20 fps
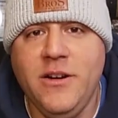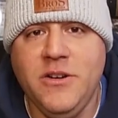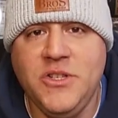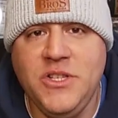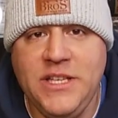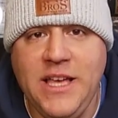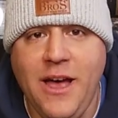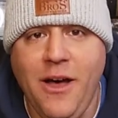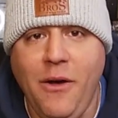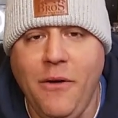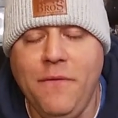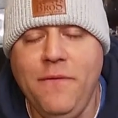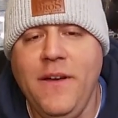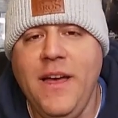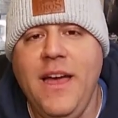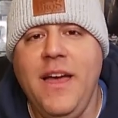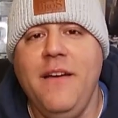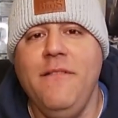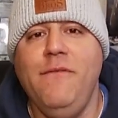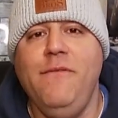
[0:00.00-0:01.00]

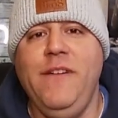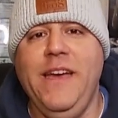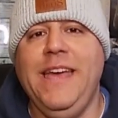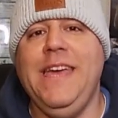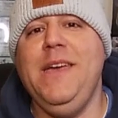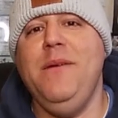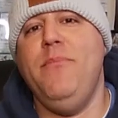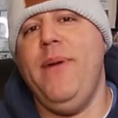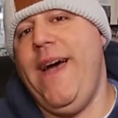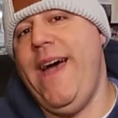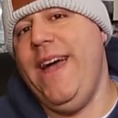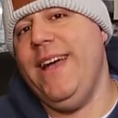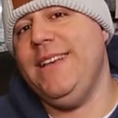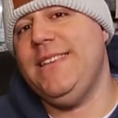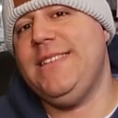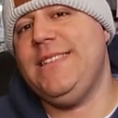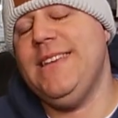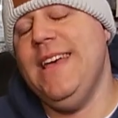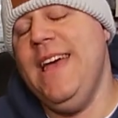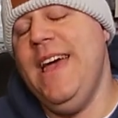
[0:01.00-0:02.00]
herself, Vicky
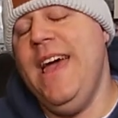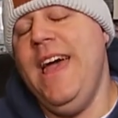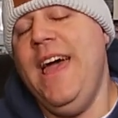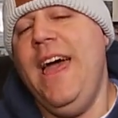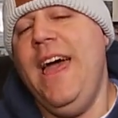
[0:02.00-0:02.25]
Banks.